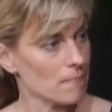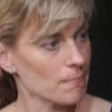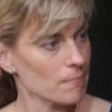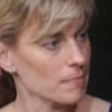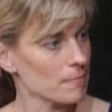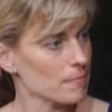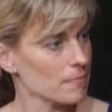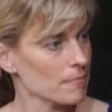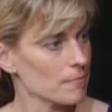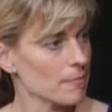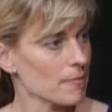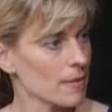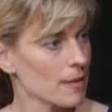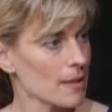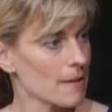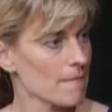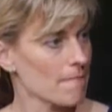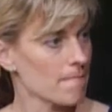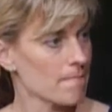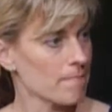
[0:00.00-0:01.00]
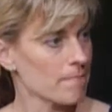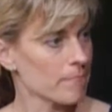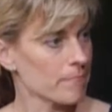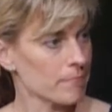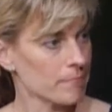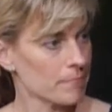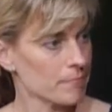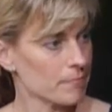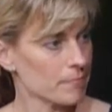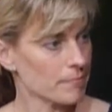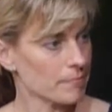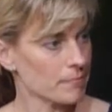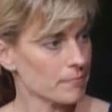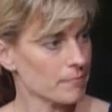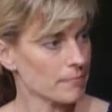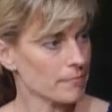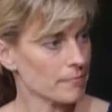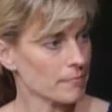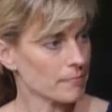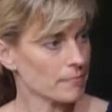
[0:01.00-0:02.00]
No question. I don't think there's any
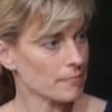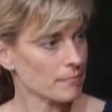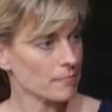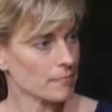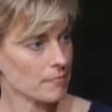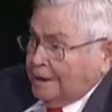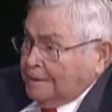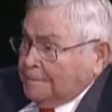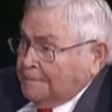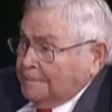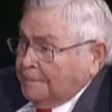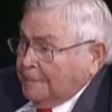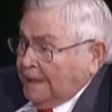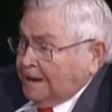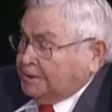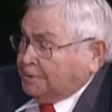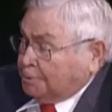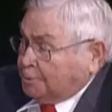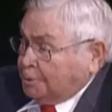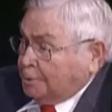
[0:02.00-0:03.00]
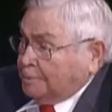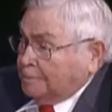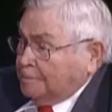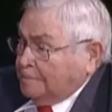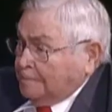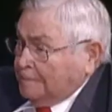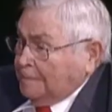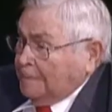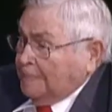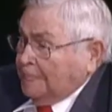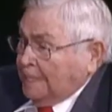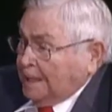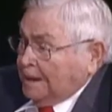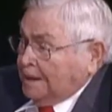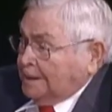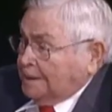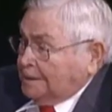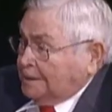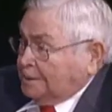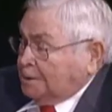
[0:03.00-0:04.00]
question of that. That's true.
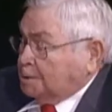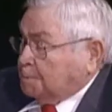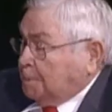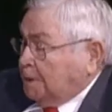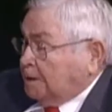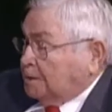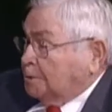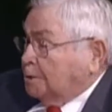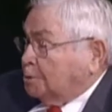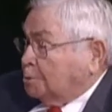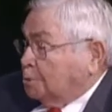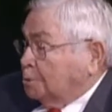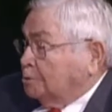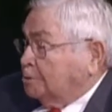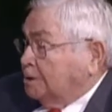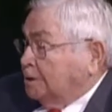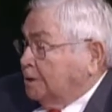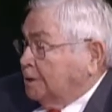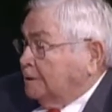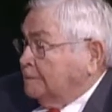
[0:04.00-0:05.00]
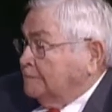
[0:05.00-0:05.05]
You're speaking the truth, dear.